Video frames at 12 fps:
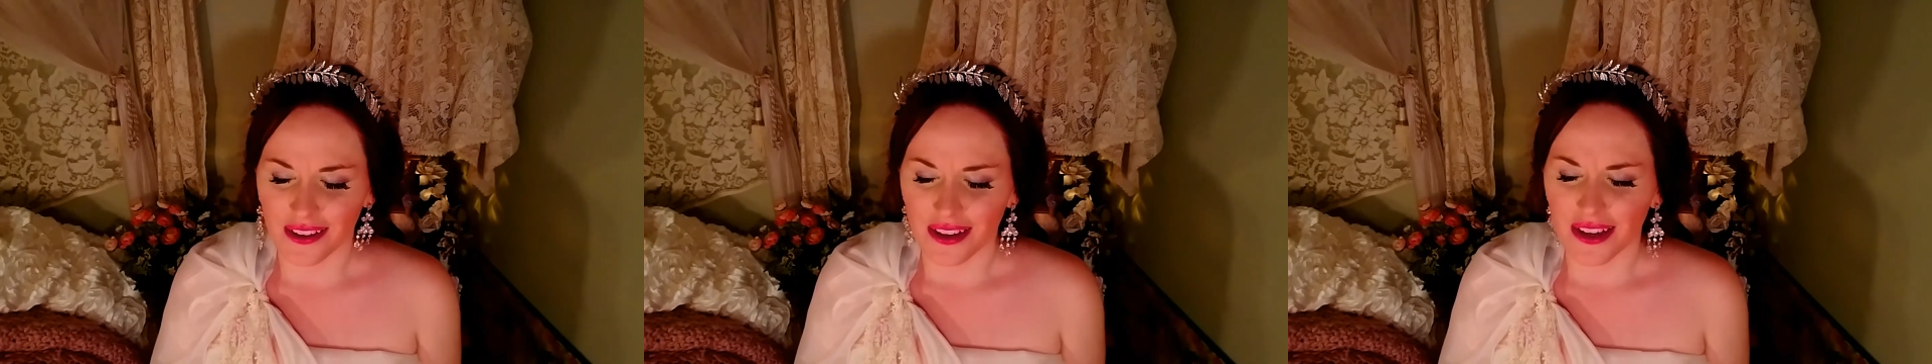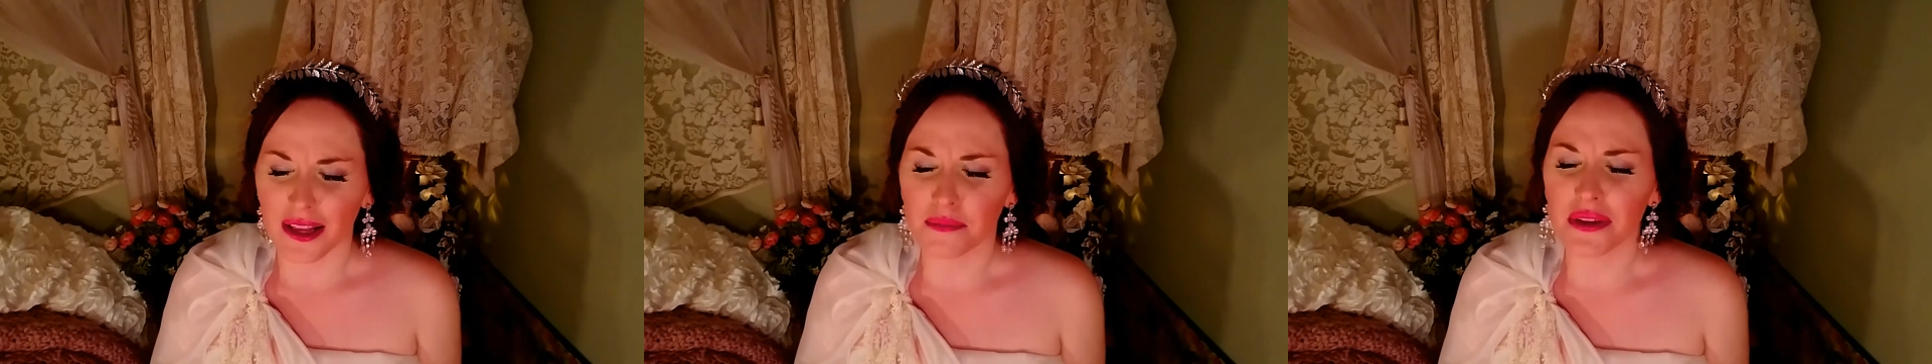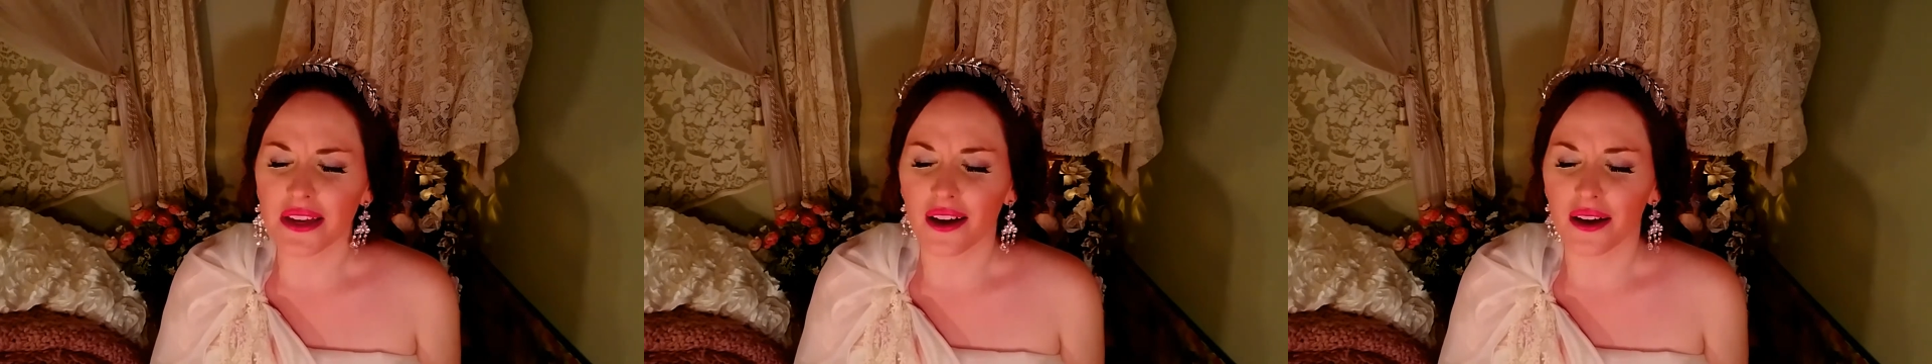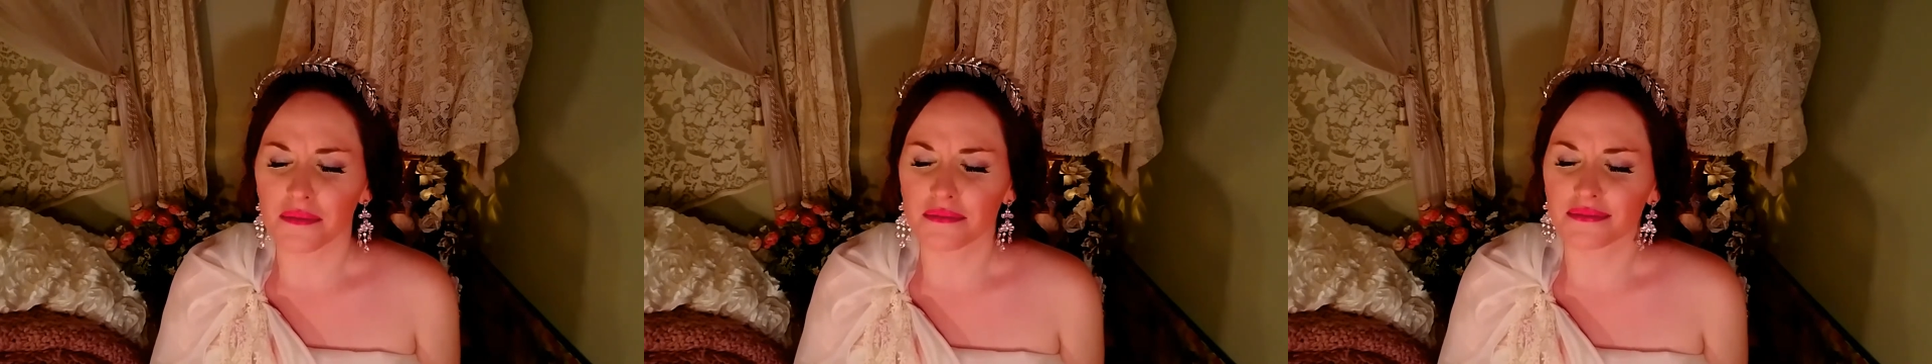It had
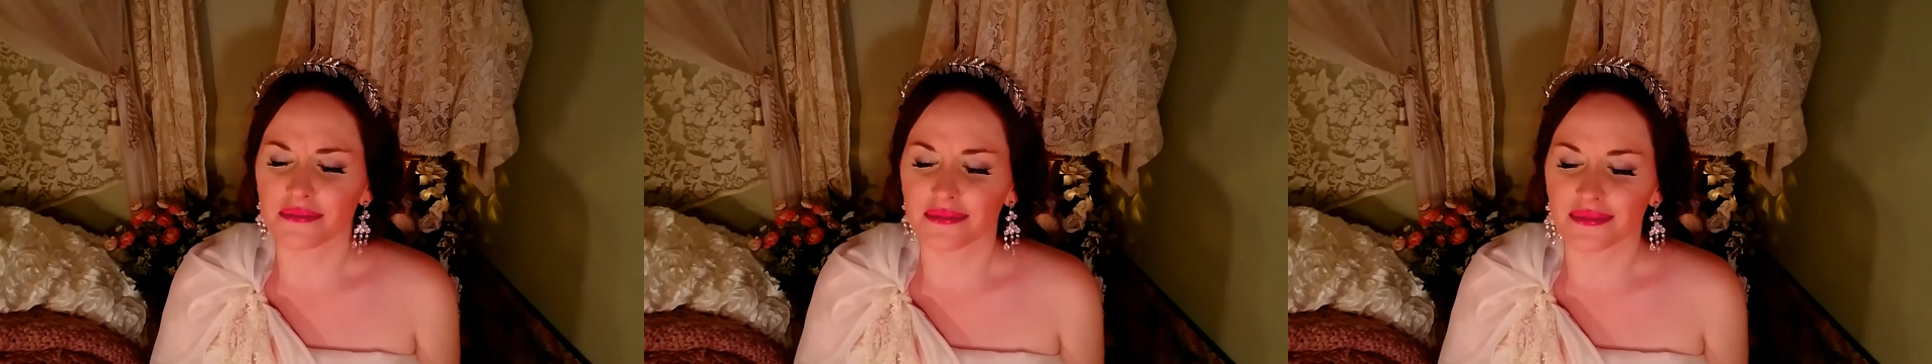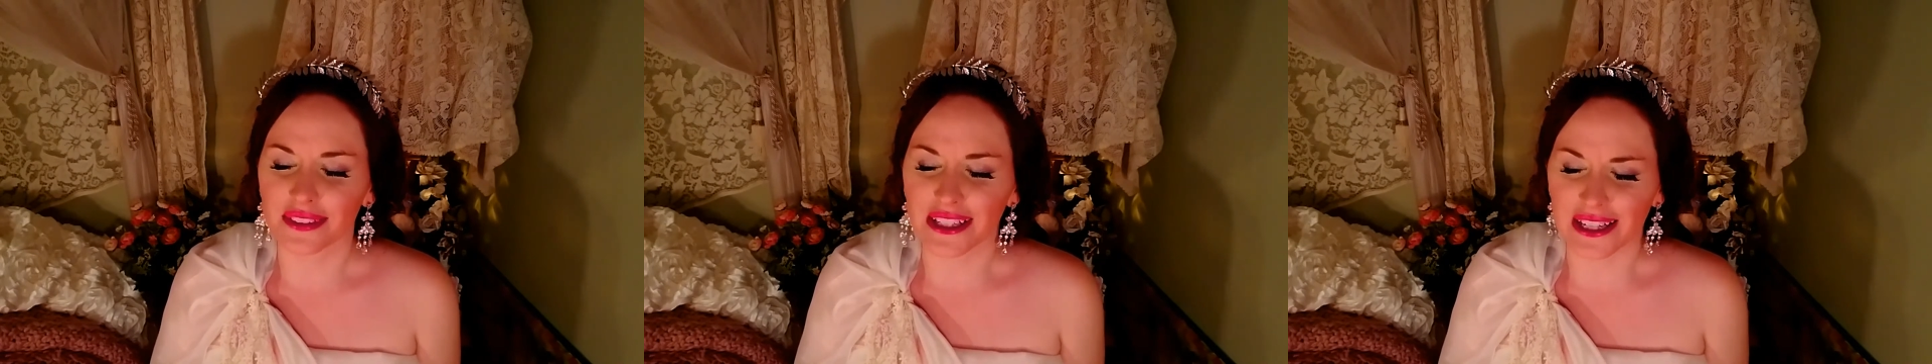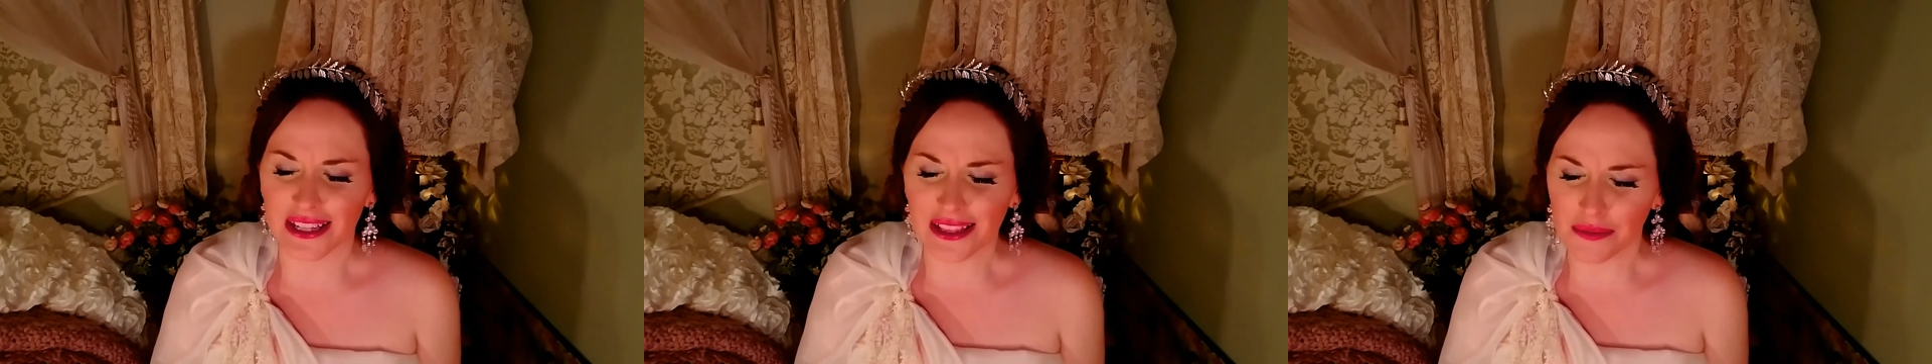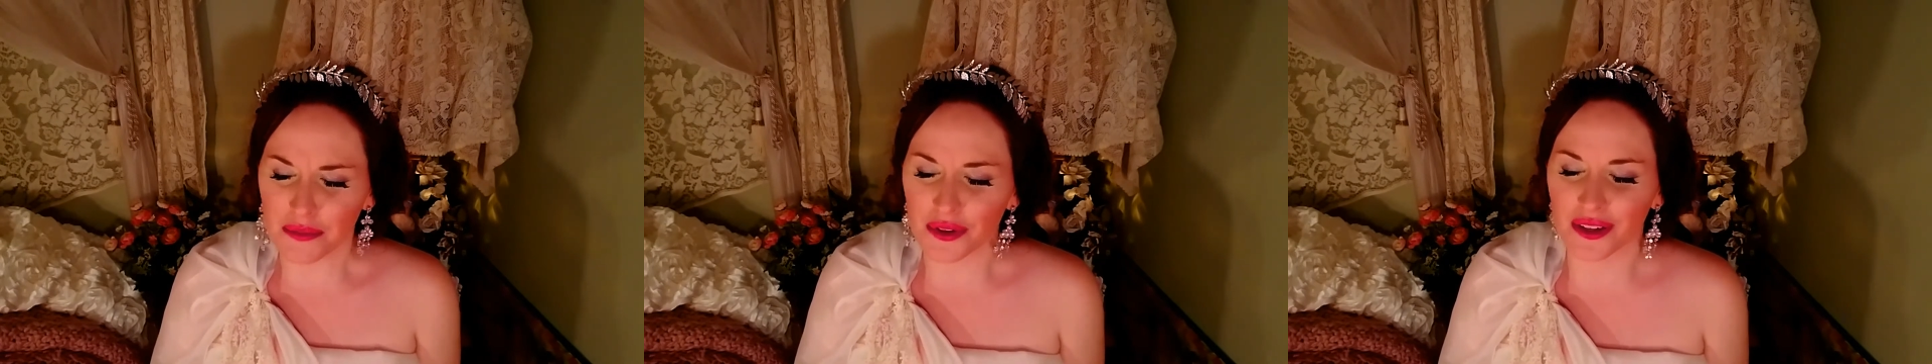become a
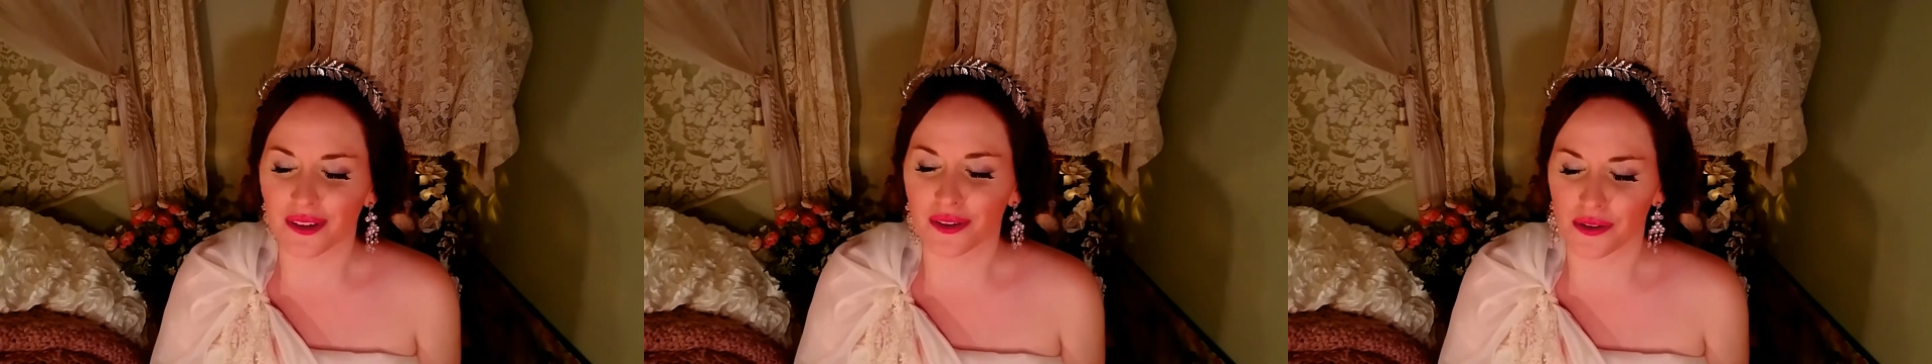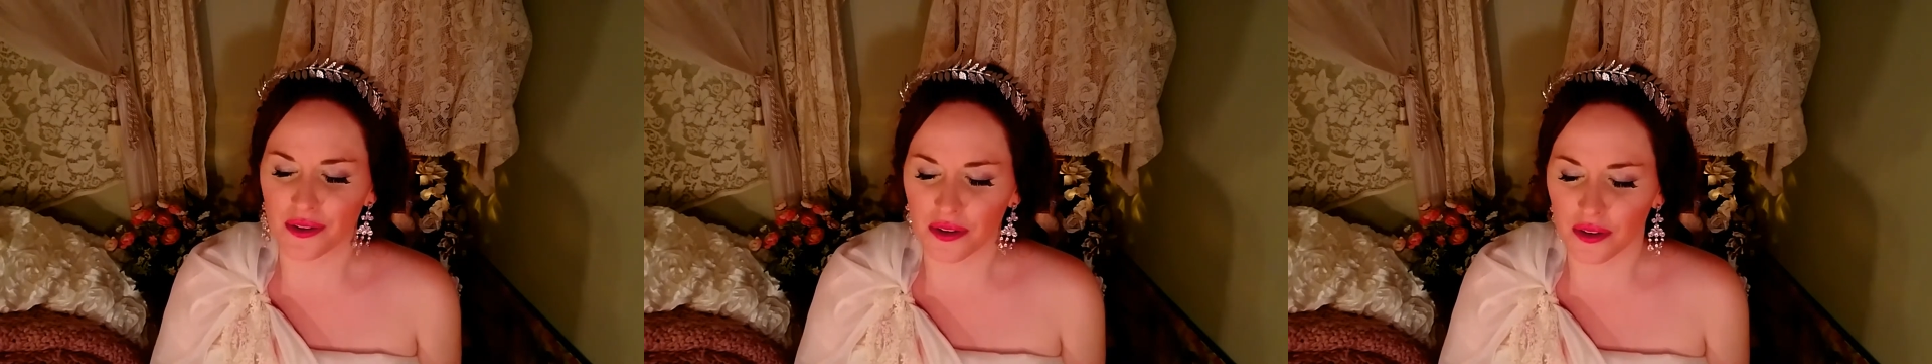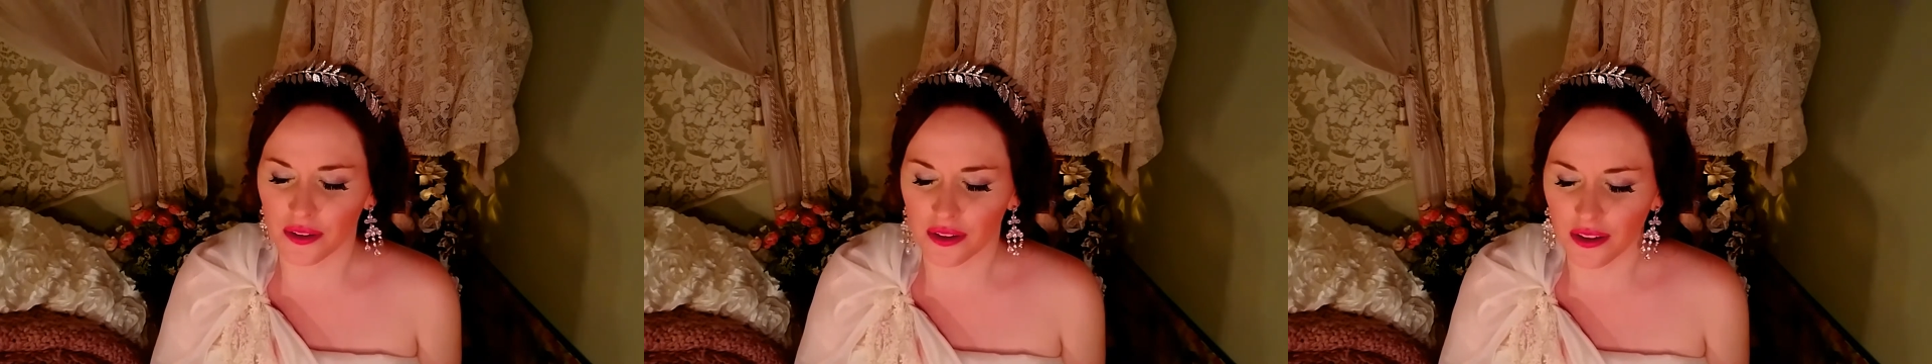glimmering girl